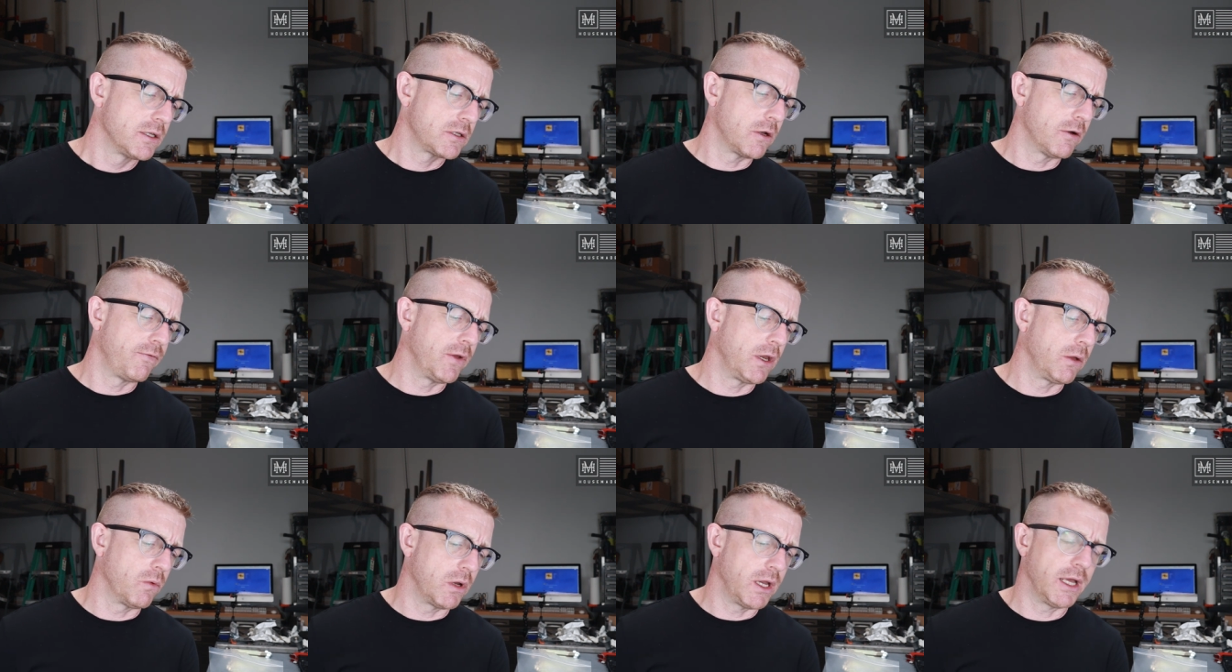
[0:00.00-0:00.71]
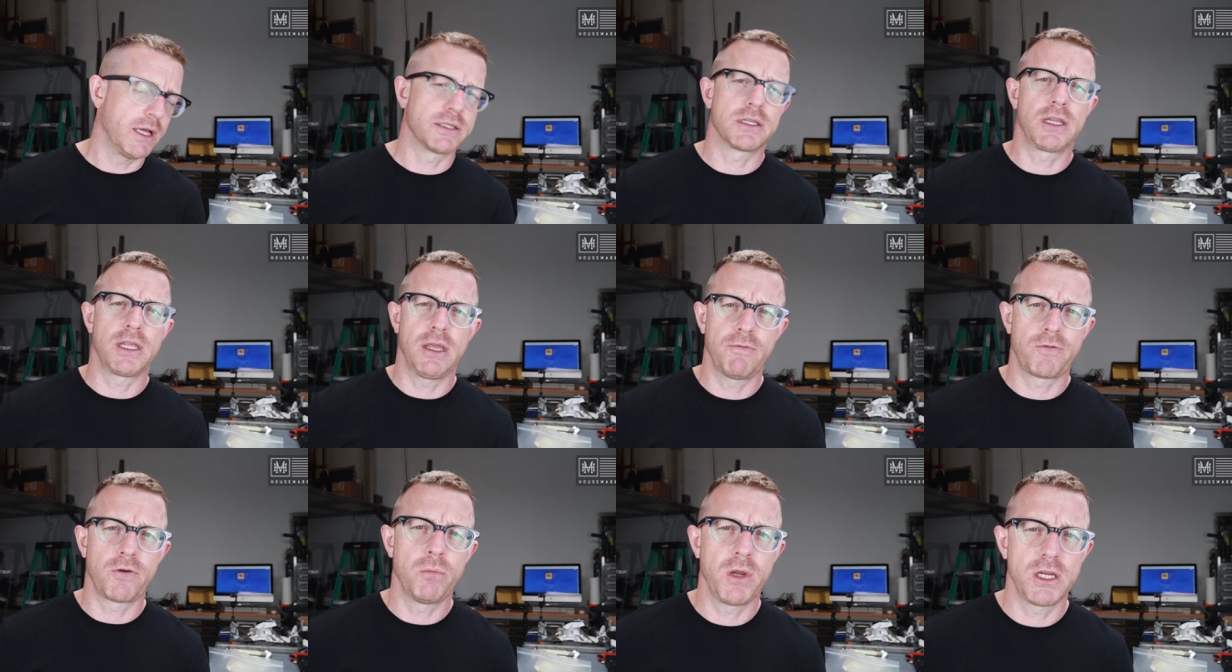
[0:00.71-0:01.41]
So if anyone has any
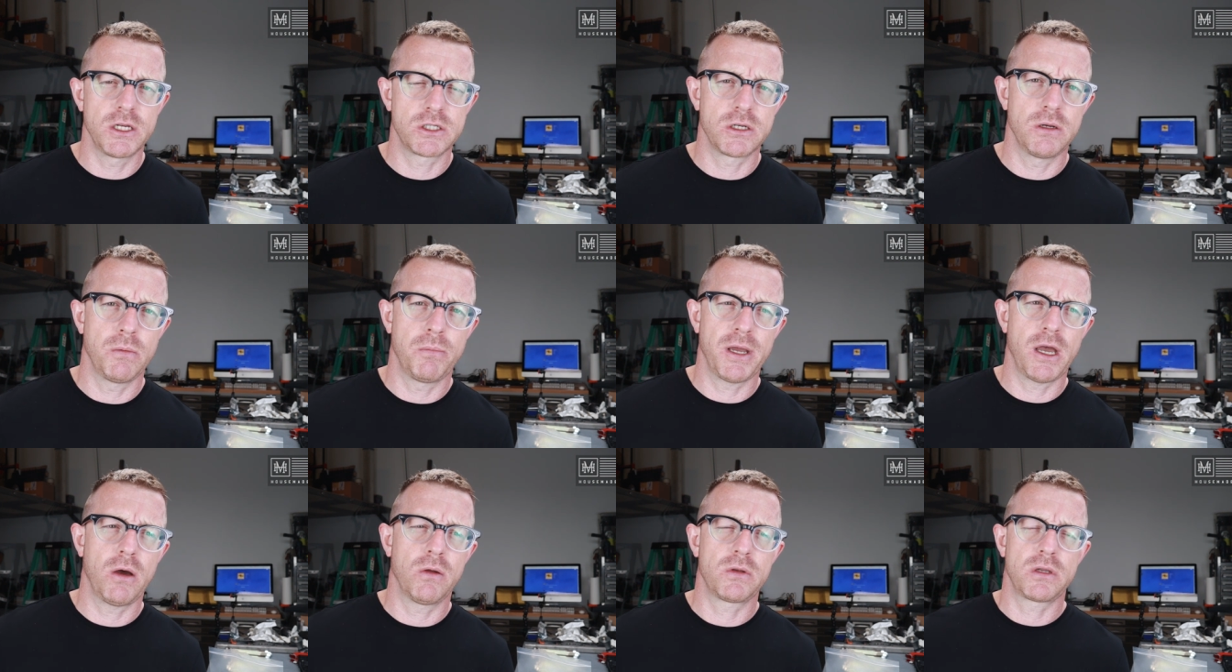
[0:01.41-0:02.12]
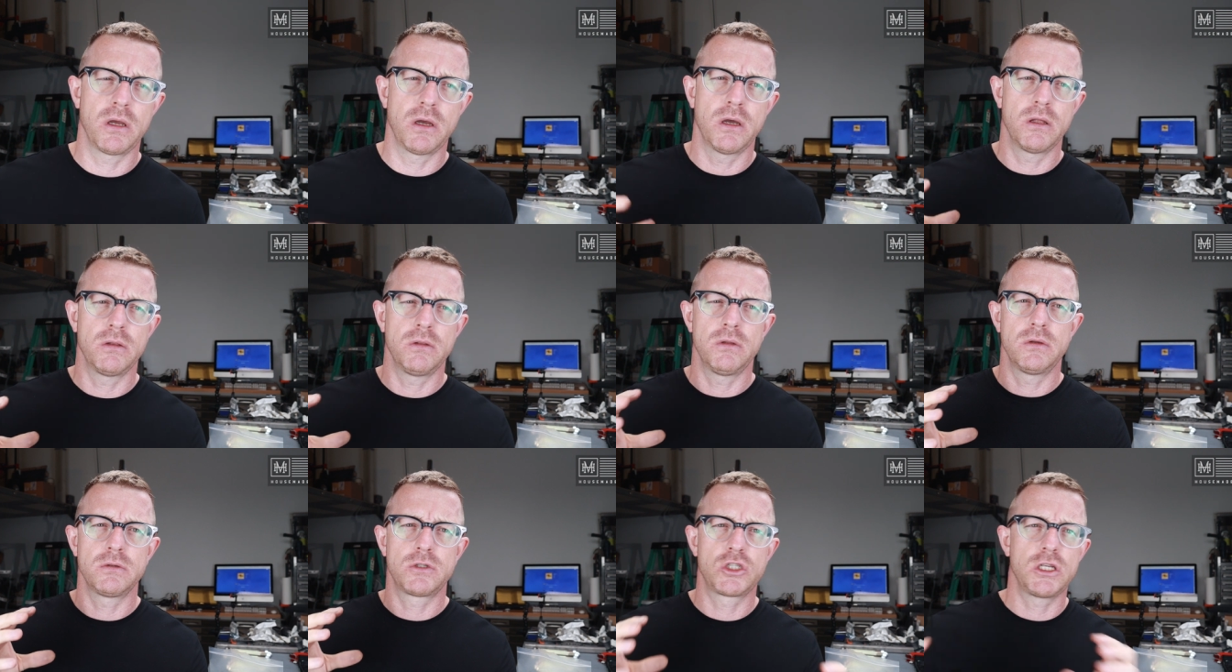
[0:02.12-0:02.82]
information about uh,
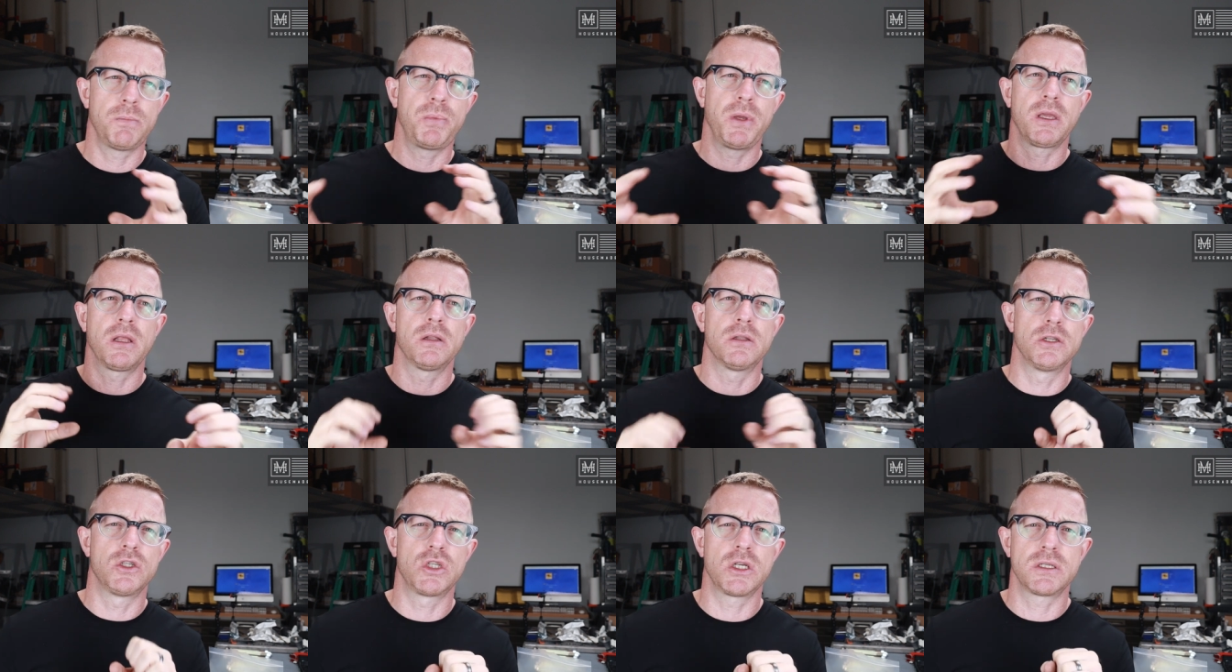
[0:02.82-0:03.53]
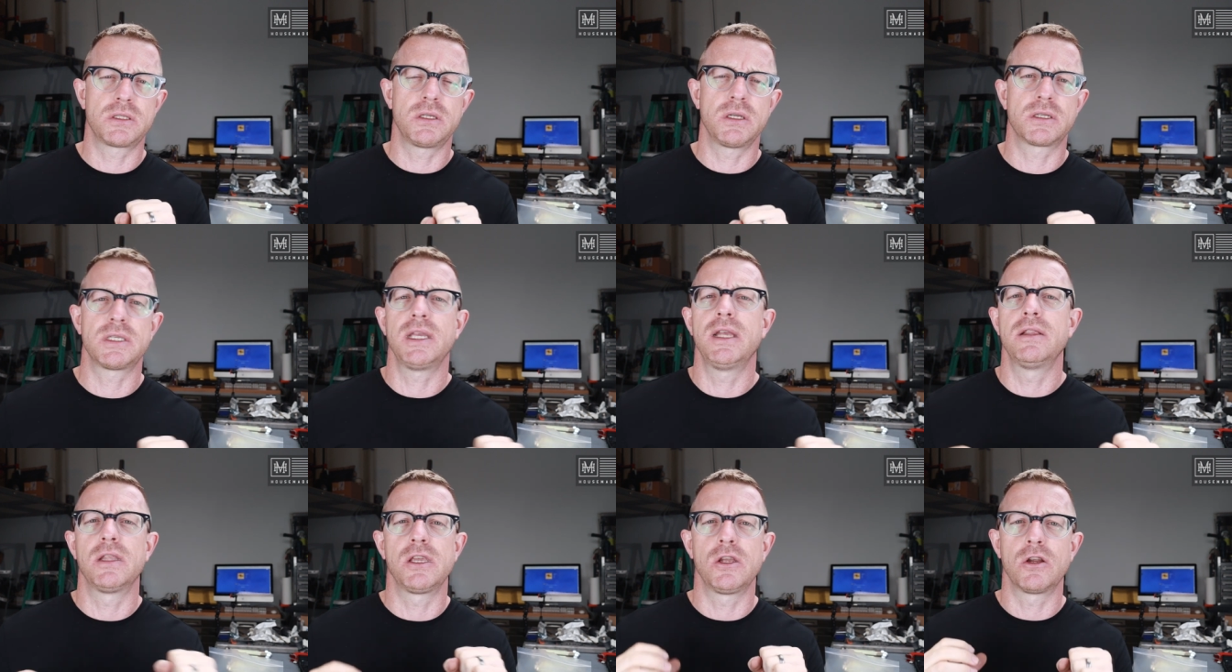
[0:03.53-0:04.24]
shipping and logistics
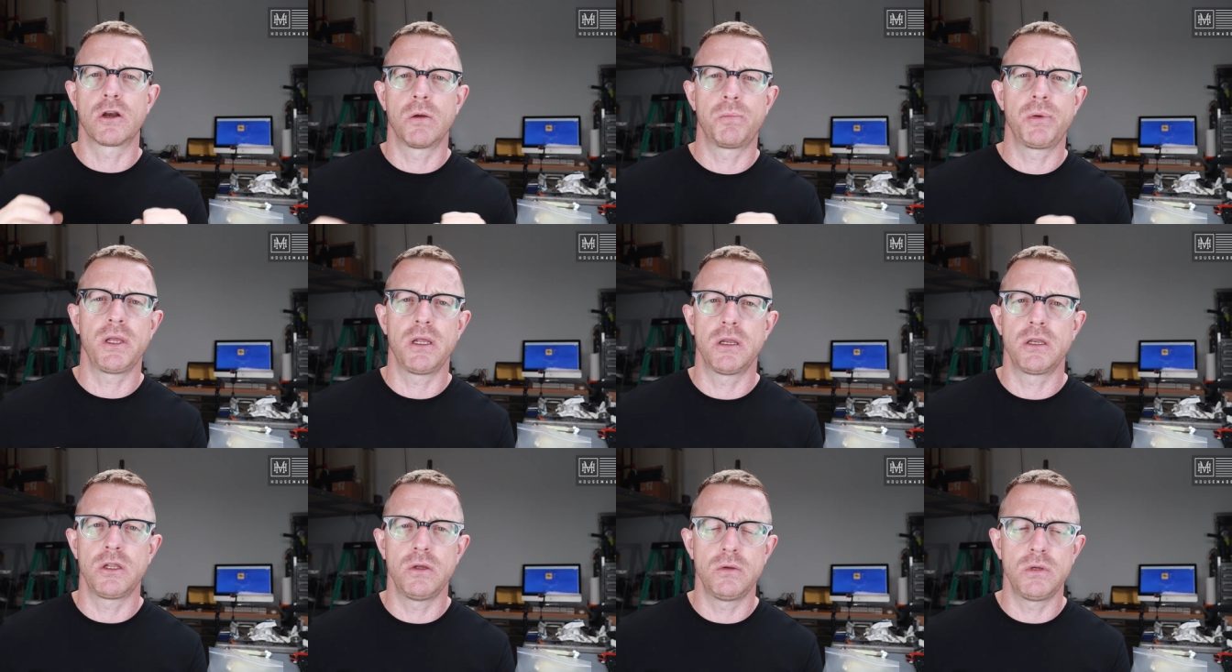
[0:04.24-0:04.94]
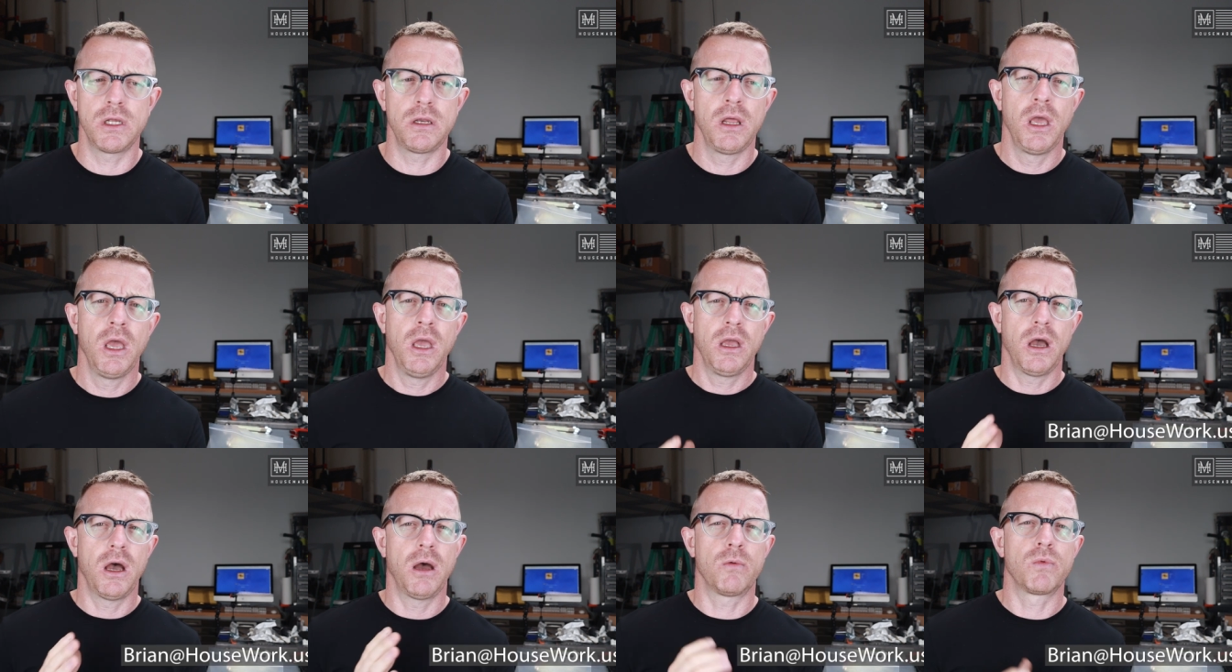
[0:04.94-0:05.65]
in the European Union,
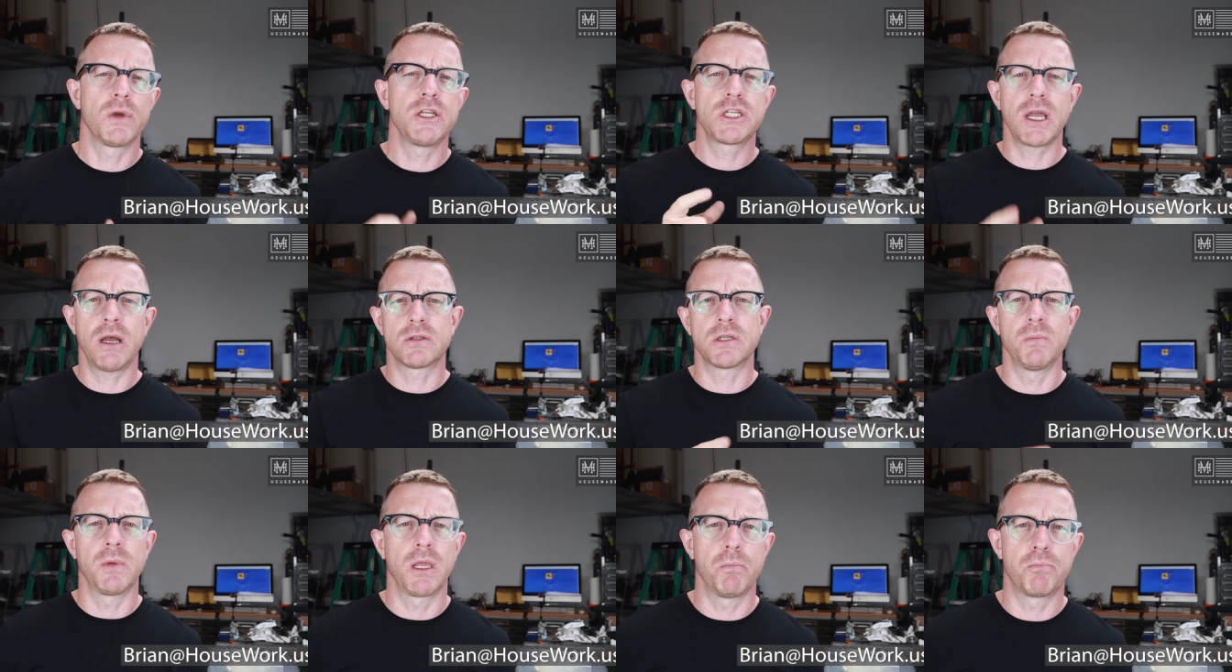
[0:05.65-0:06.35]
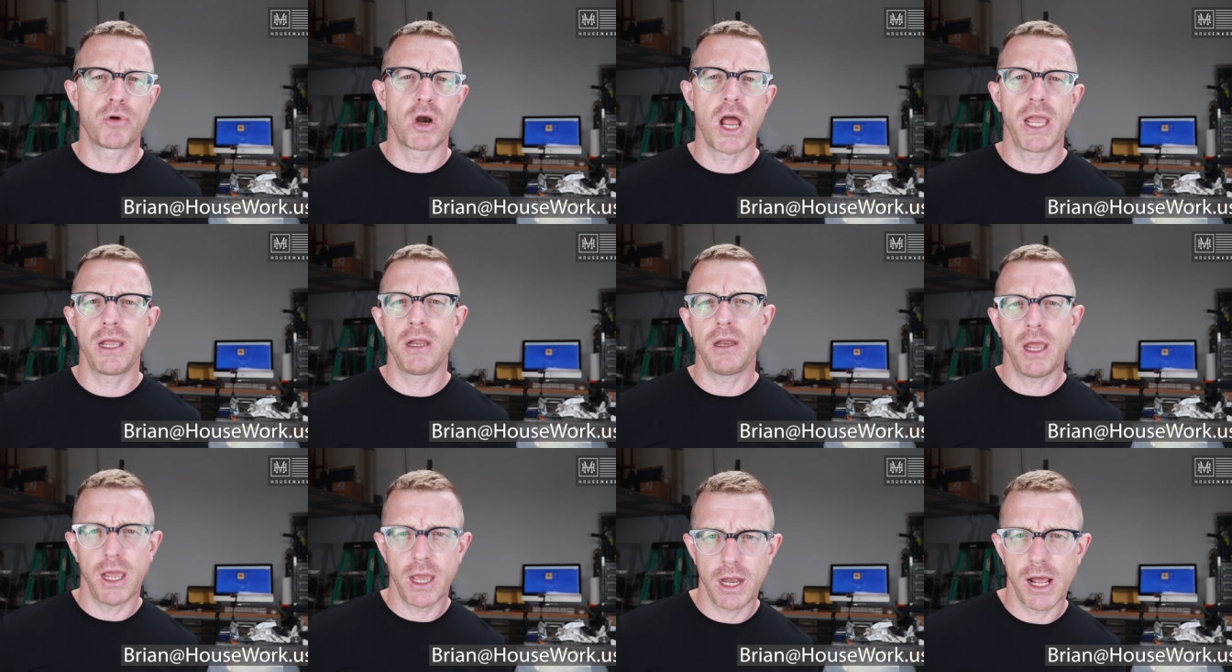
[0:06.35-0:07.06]
uh, reach out to me,
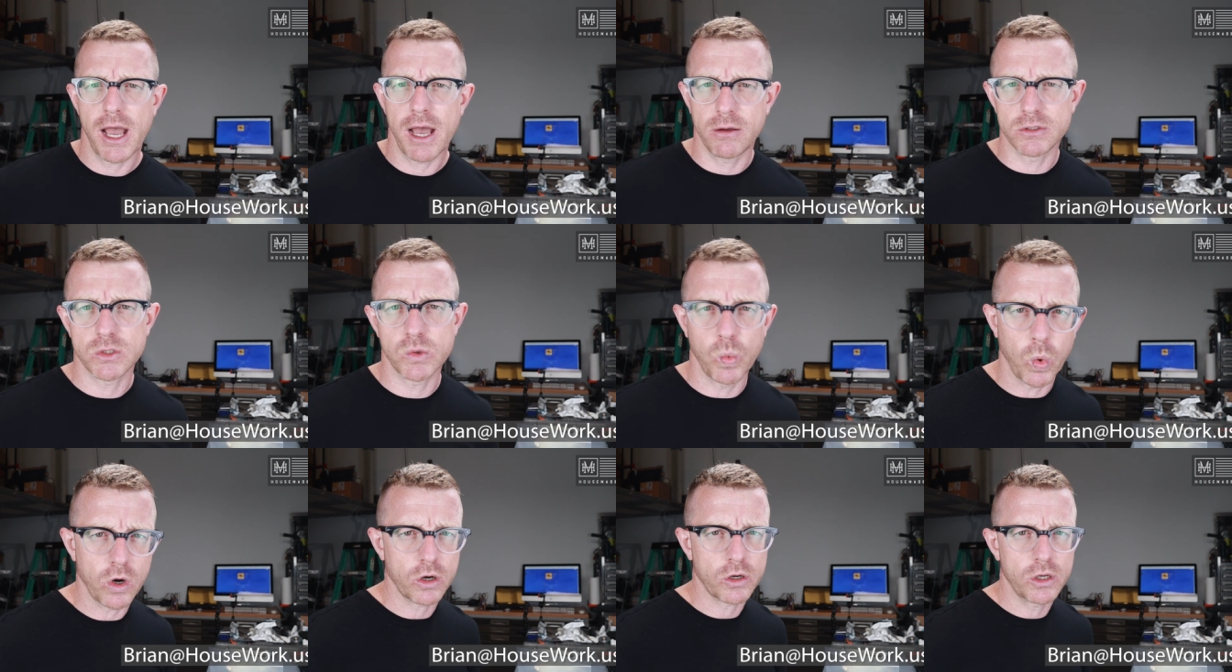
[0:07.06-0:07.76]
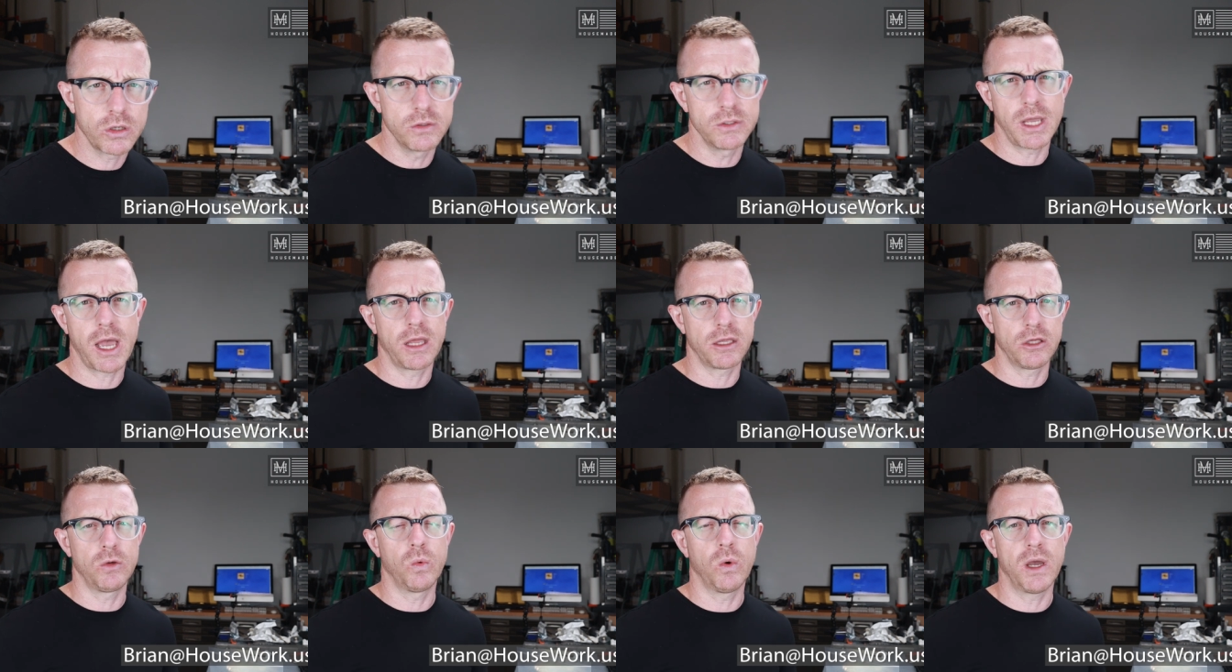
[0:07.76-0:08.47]
brian at
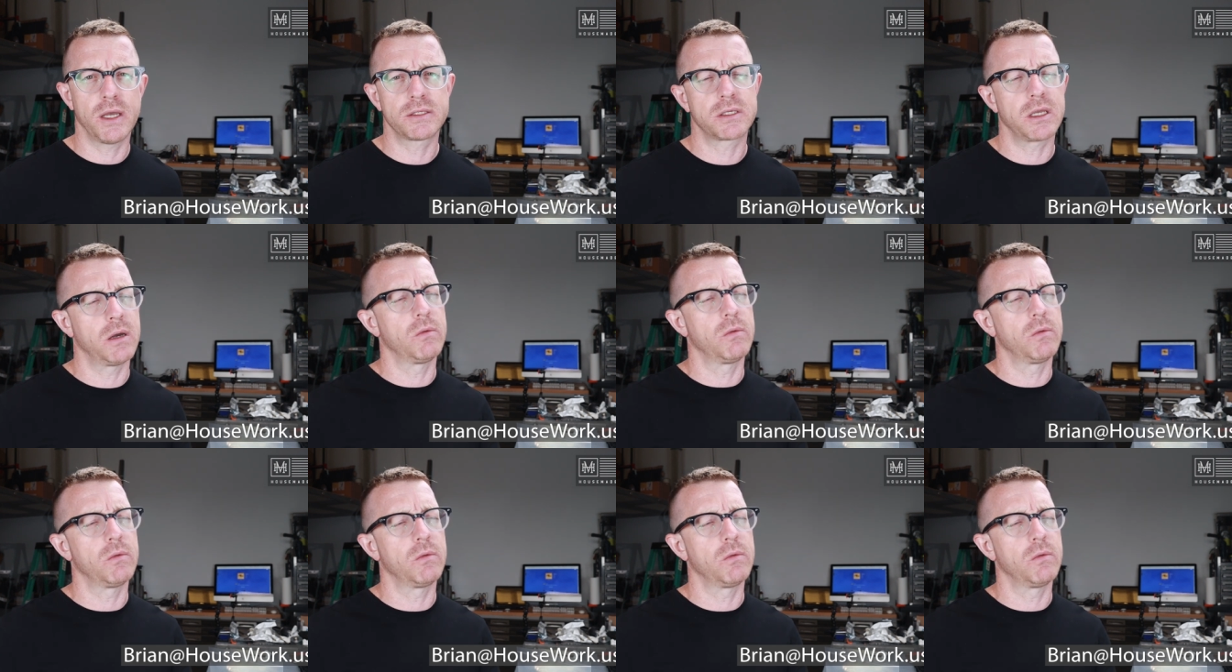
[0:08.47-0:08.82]
housework.us.